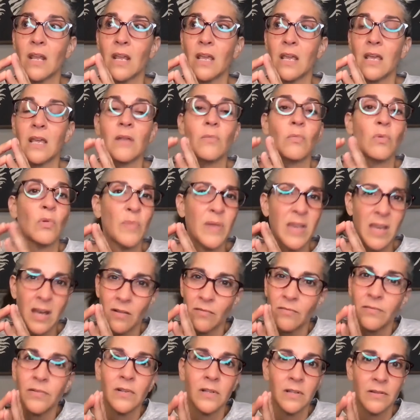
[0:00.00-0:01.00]
it will be
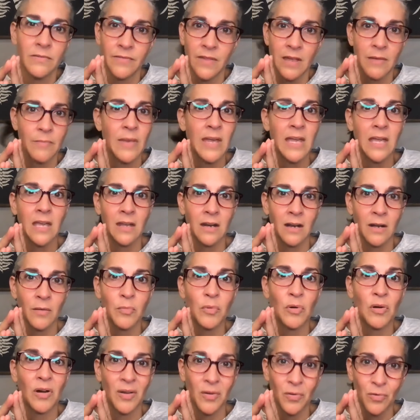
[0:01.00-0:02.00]
helpful if they make it a
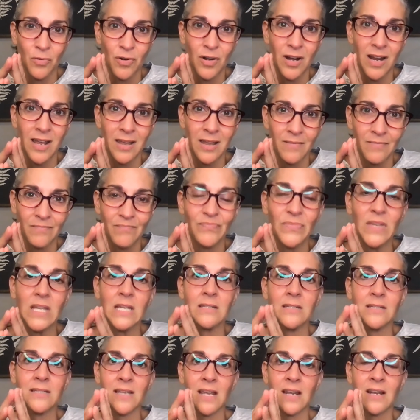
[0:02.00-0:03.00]
priority
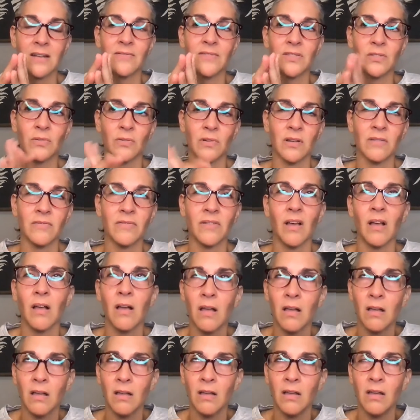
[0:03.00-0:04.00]
instead of sort of,
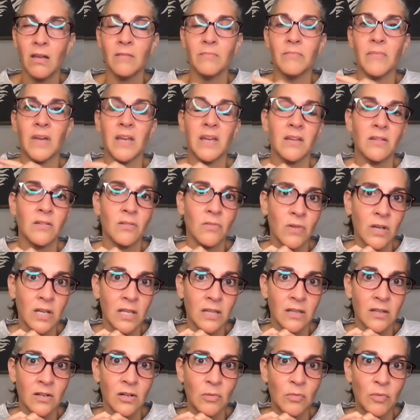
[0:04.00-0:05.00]
my
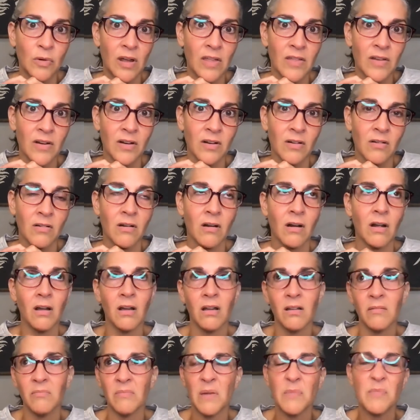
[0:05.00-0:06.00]
annoying little brother or
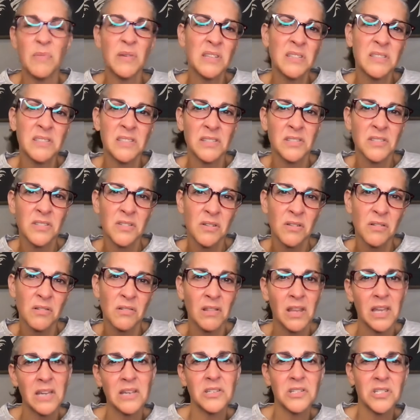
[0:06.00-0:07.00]
my big sister,
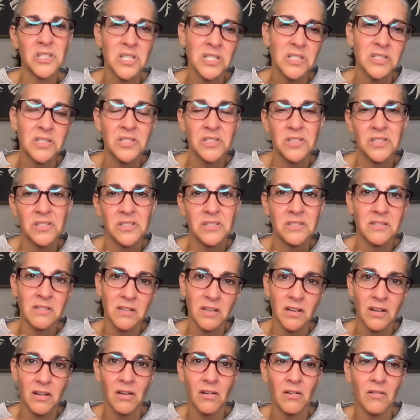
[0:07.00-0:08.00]
like she's just,
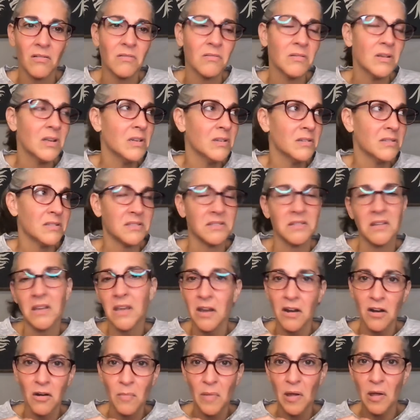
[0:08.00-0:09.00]
doesn't
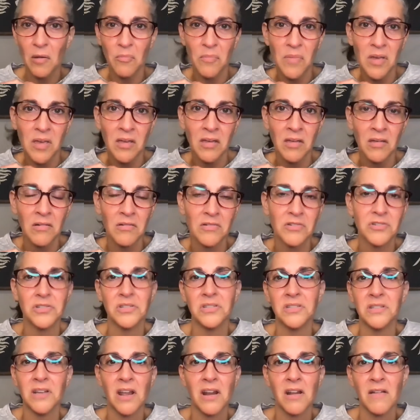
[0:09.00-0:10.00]
care about me or
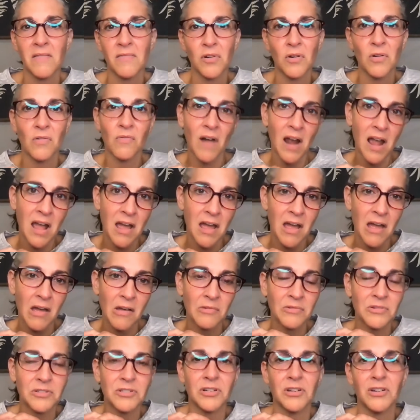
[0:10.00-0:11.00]
she's not ever
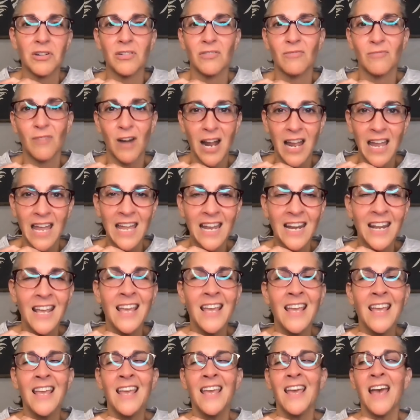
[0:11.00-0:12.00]
around or right.
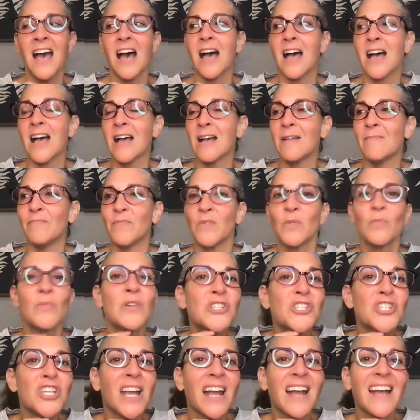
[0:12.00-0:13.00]

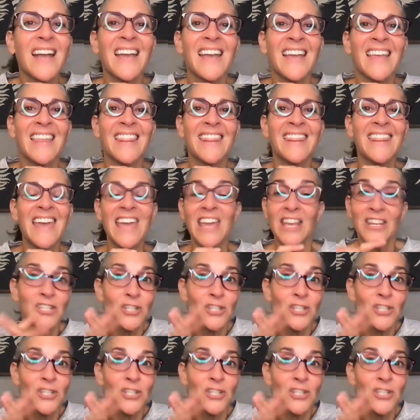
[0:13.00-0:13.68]
Which they